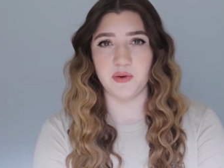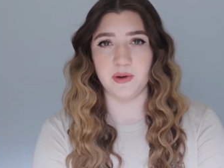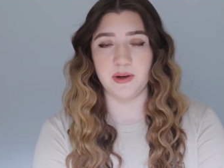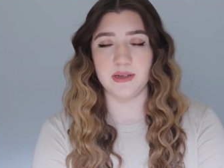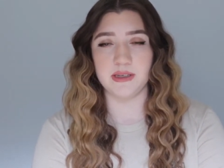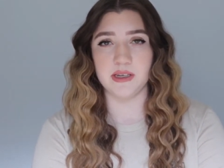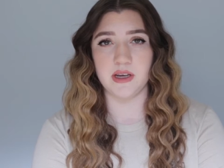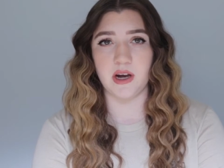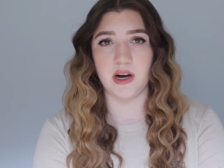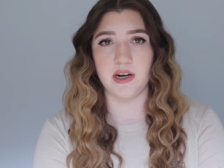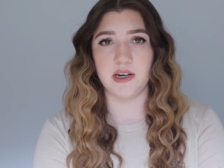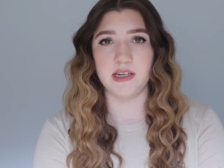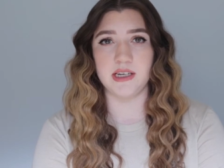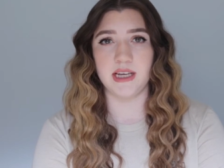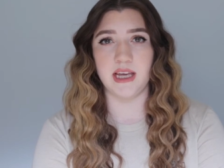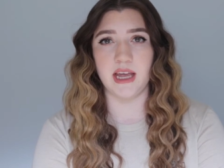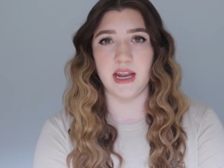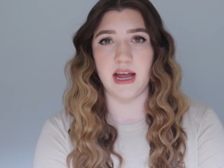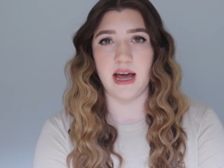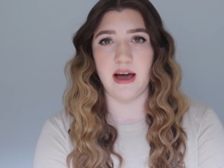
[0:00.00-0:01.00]
And it's hard to
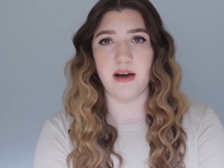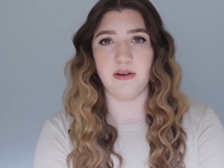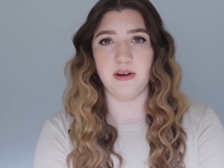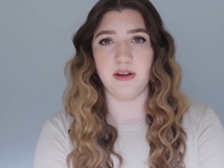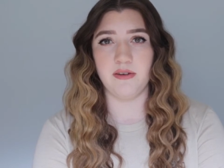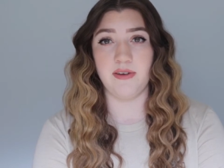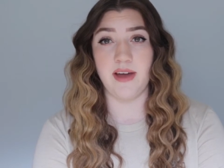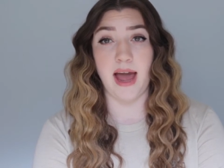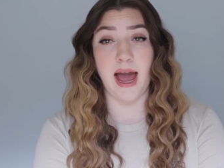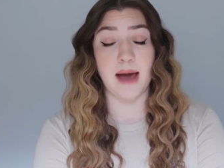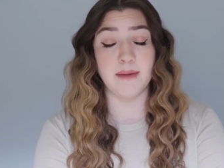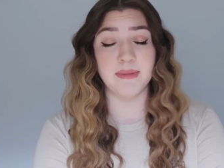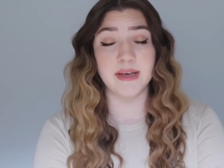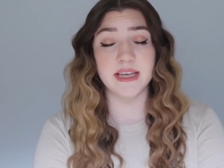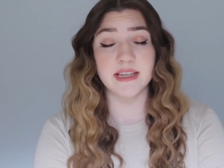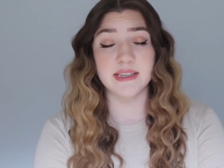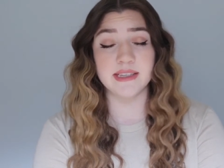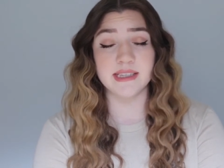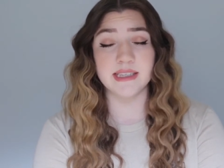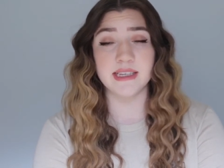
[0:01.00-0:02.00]
get out of
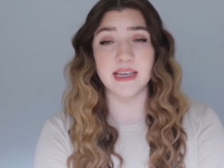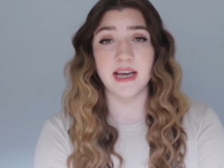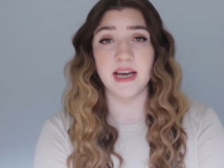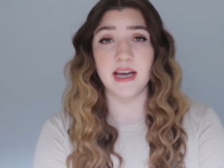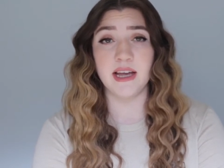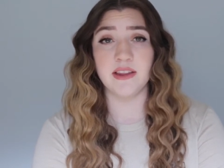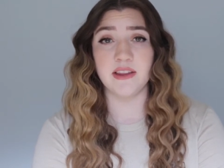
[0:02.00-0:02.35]
habits